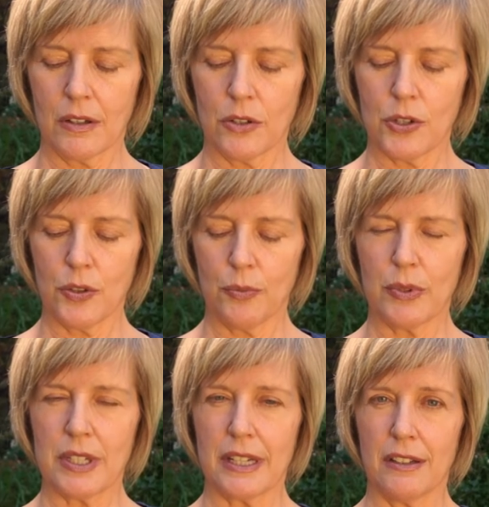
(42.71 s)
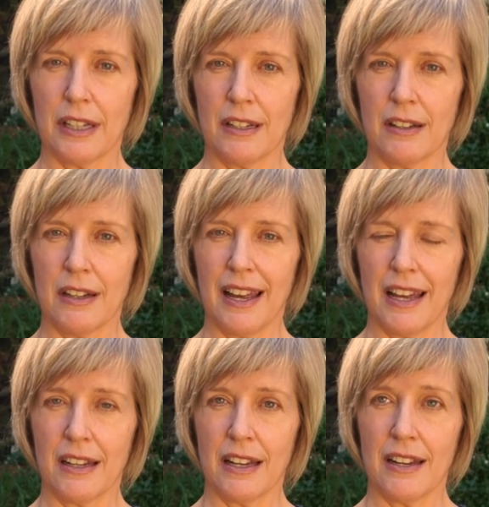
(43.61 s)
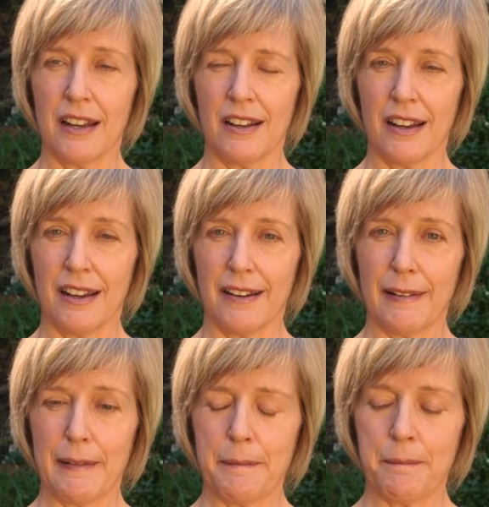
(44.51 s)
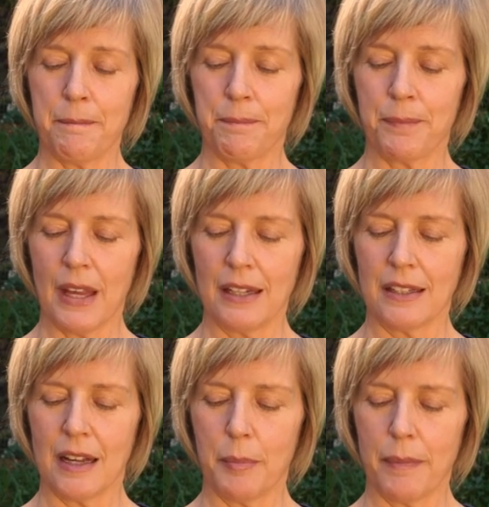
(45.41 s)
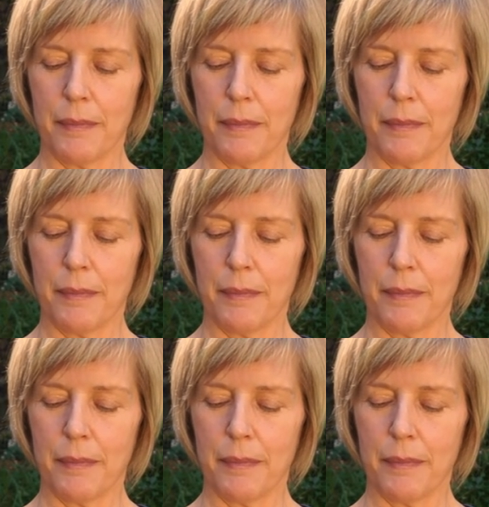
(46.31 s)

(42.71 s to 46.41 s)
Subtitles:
to Brazil and ended up